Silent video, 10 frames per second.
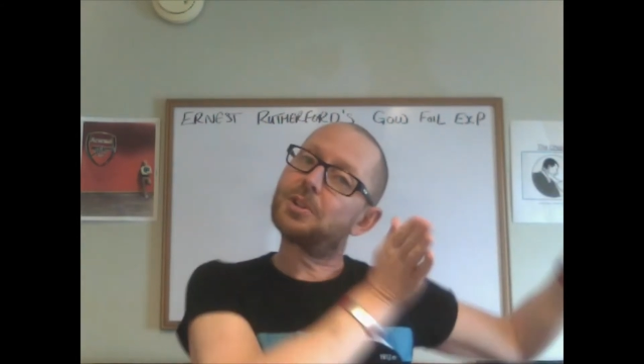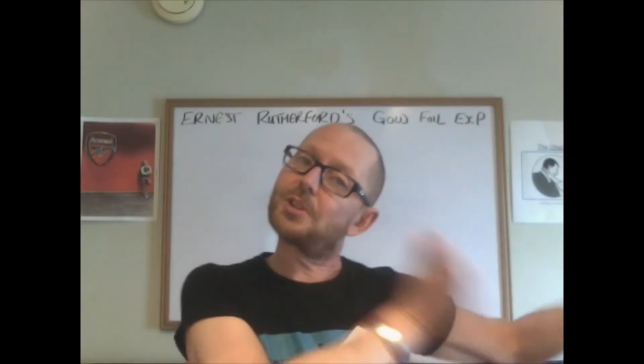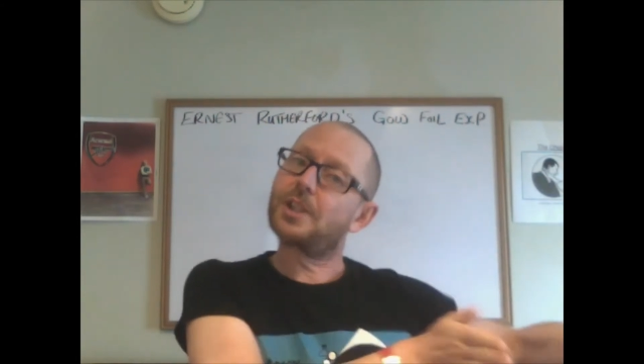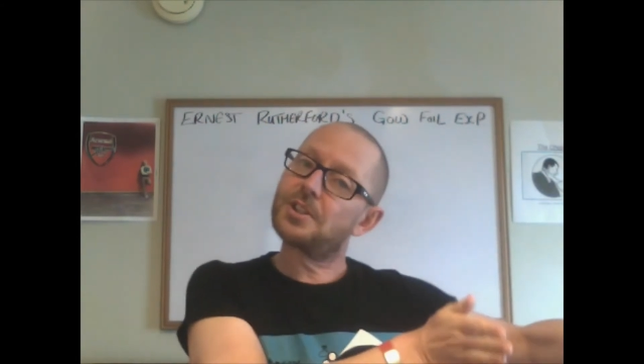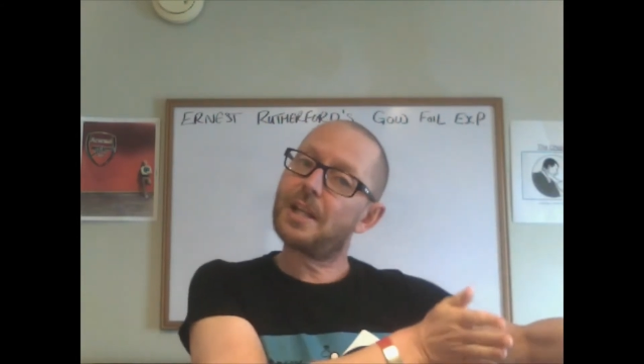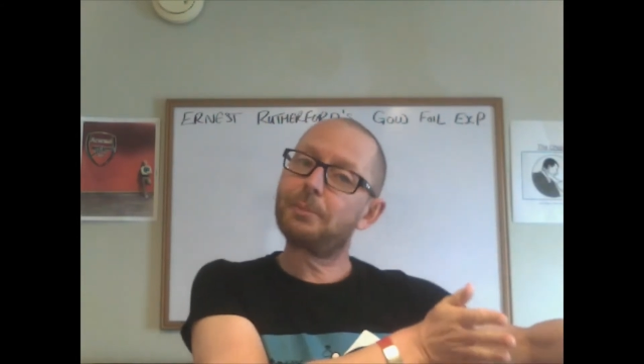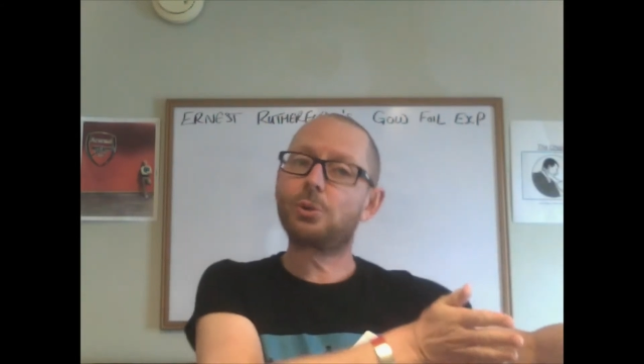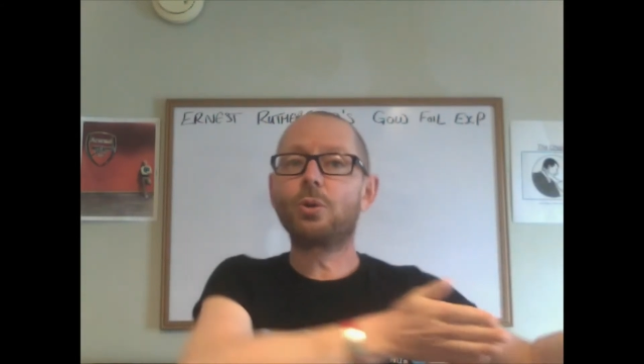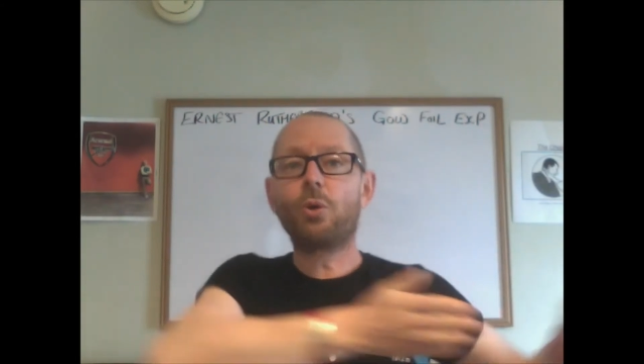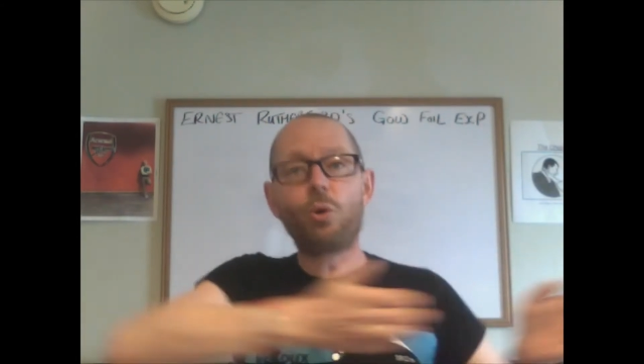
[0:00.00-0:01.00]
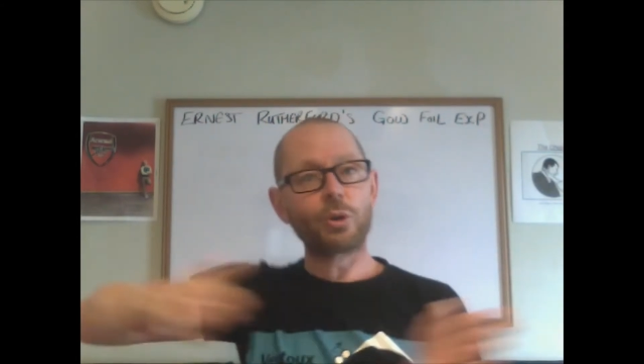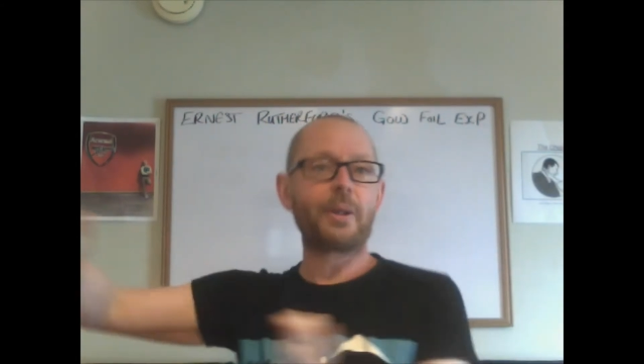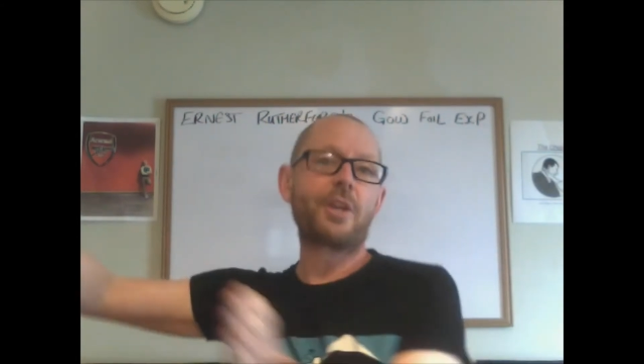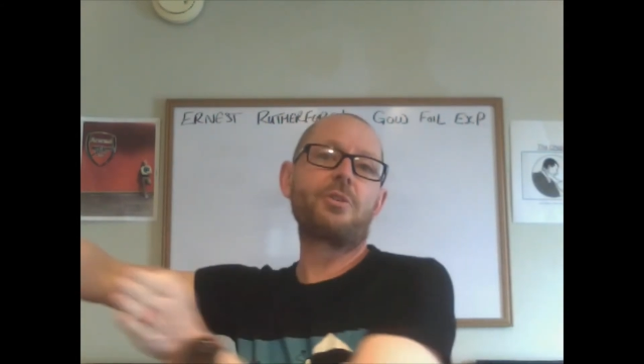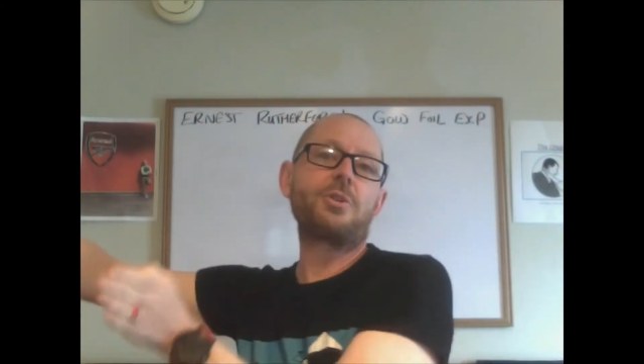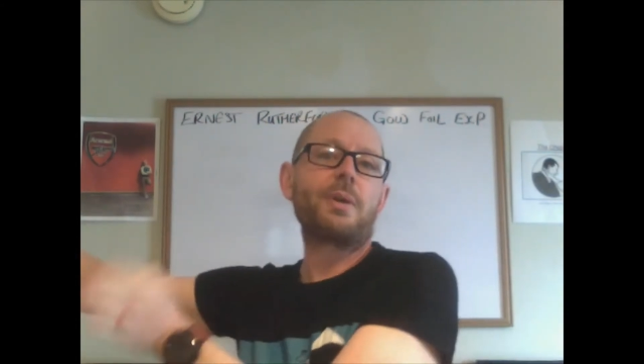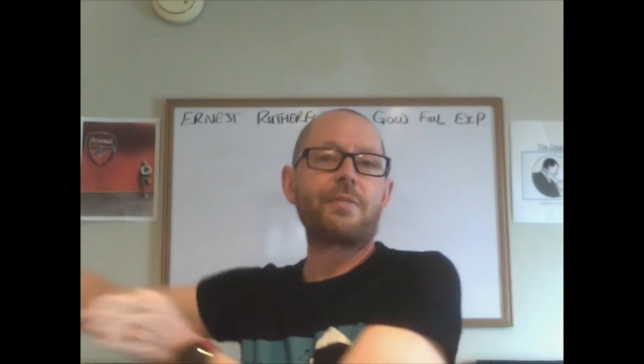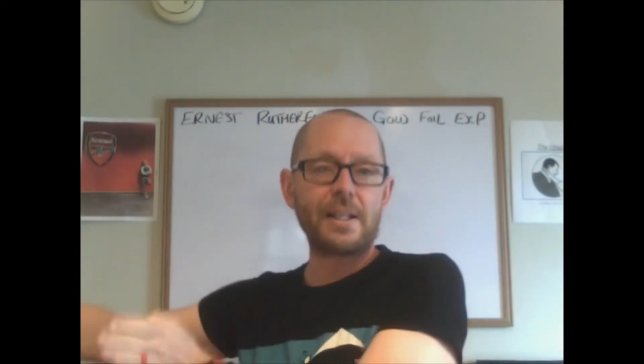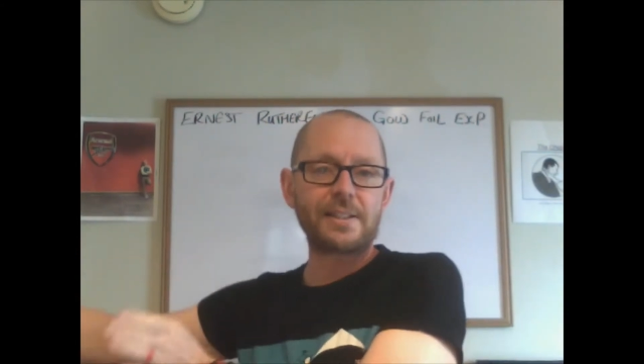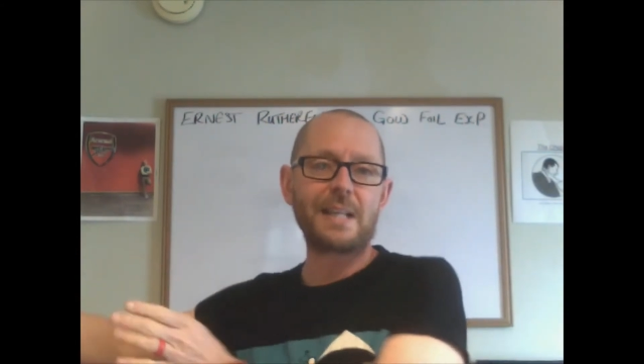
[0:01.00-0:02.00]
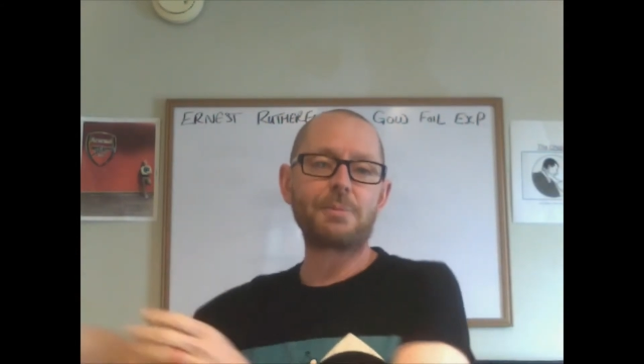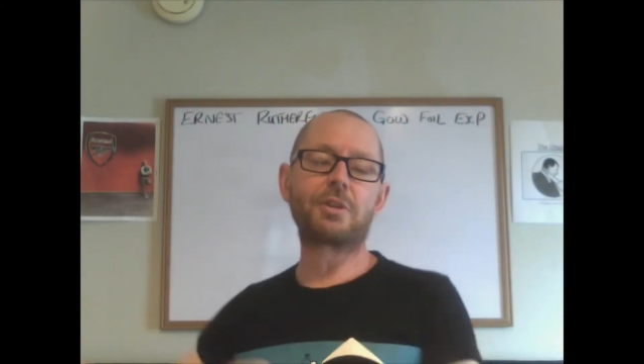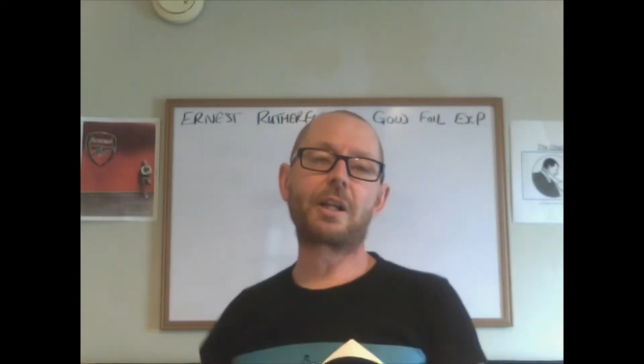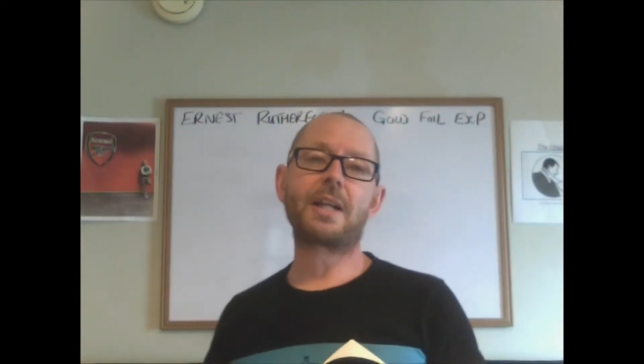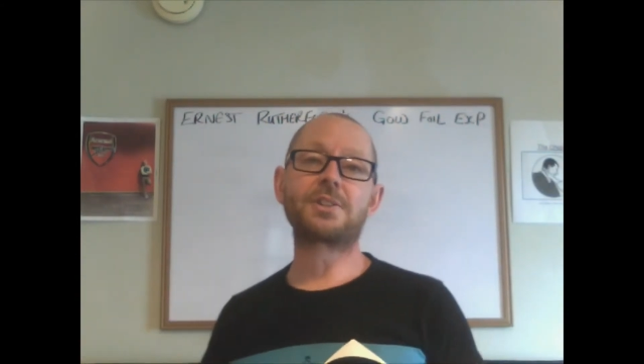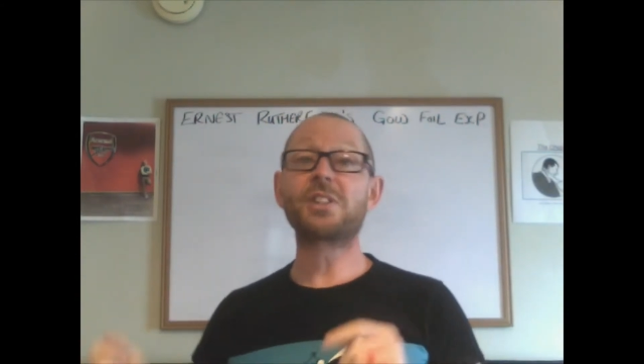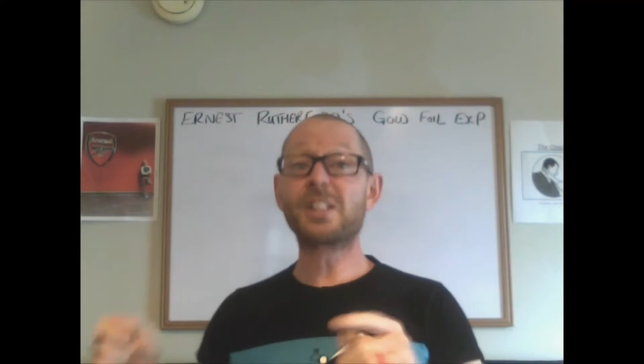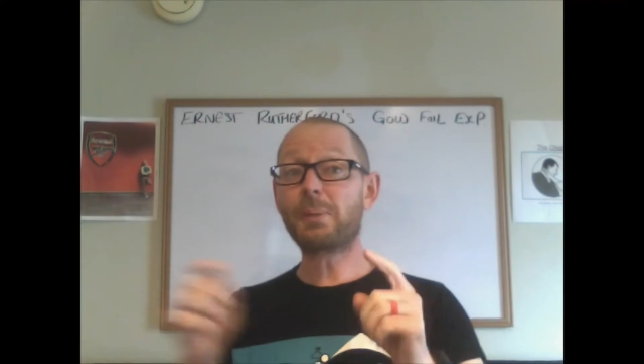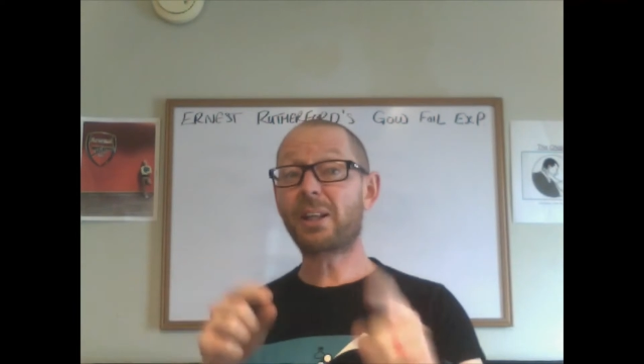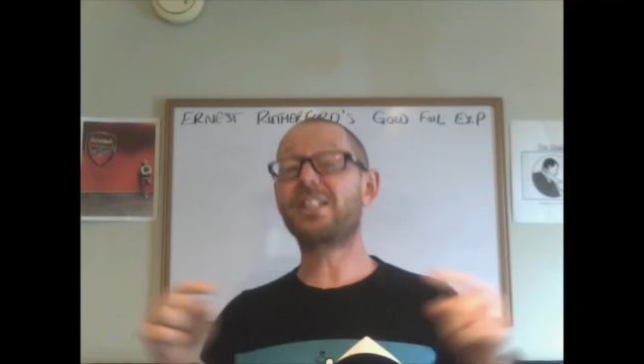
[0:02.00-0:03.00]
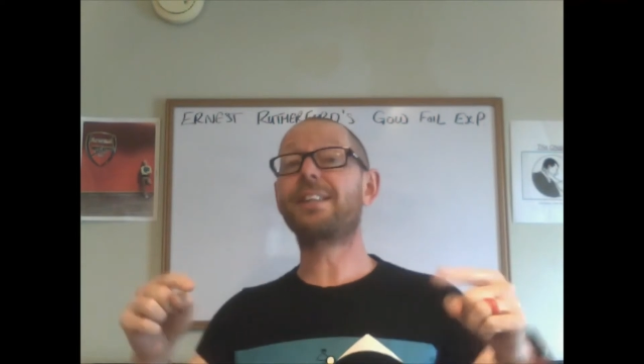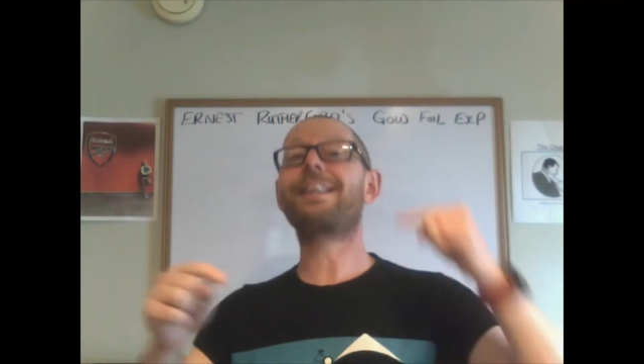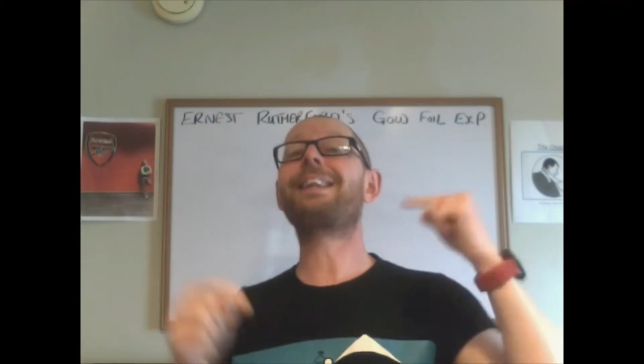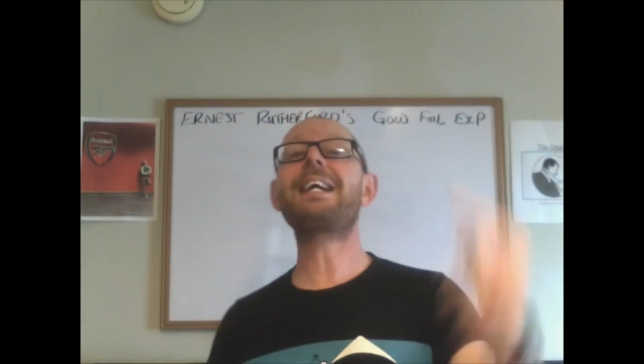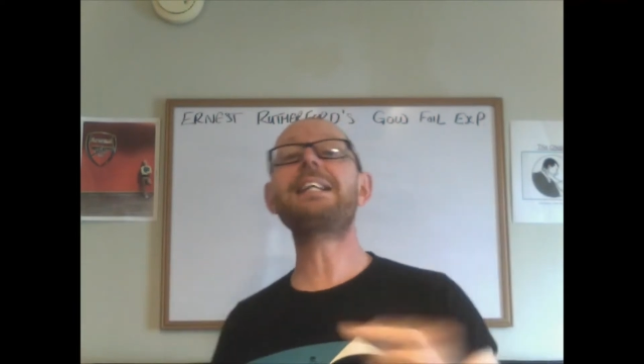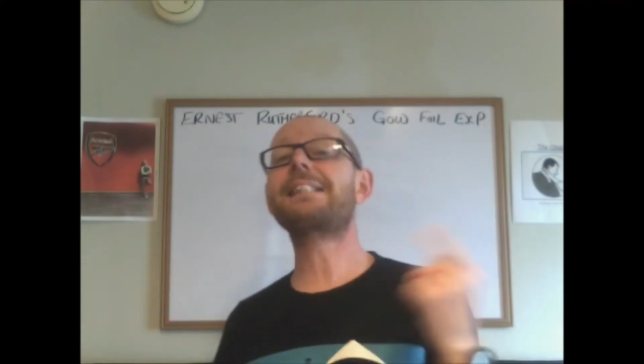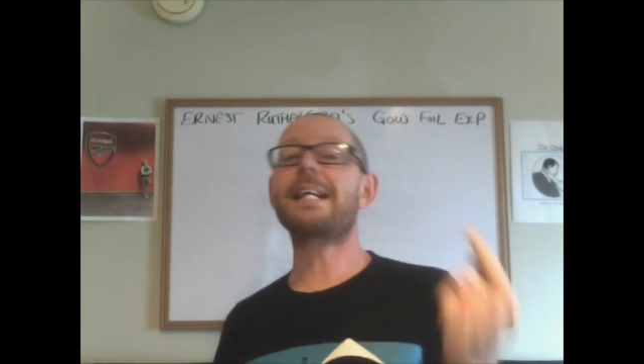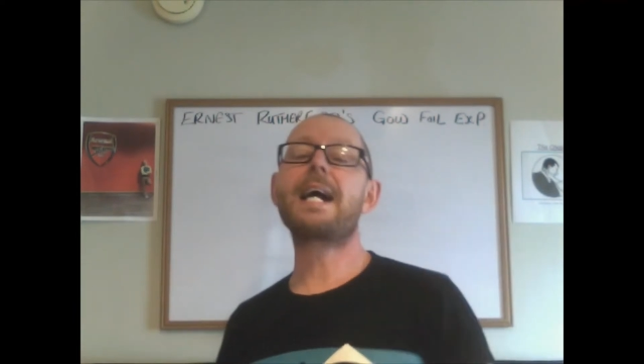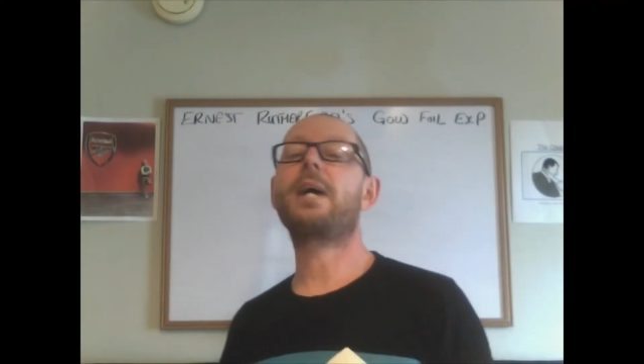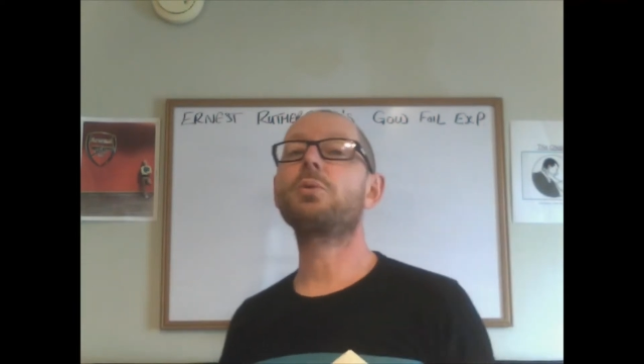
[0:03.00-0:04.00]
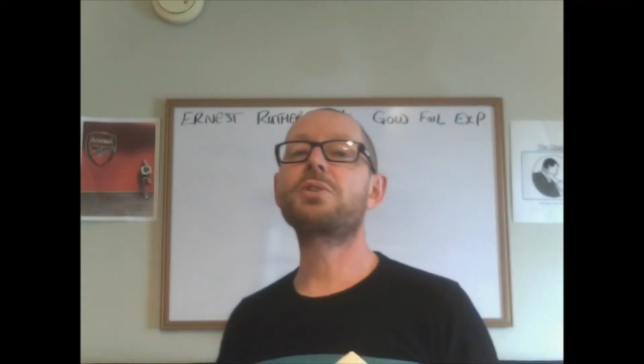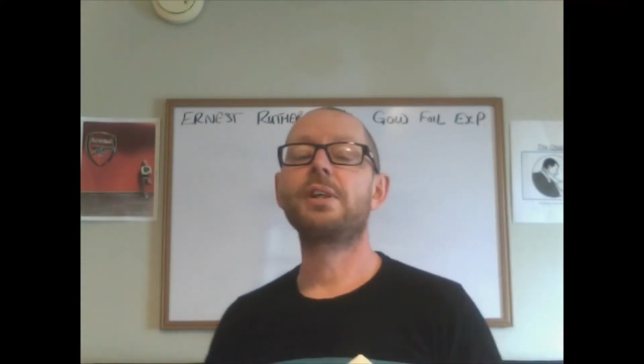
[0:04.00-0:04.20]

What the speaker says: conceptual all the way through to advanced chemistry classes, is because it lays out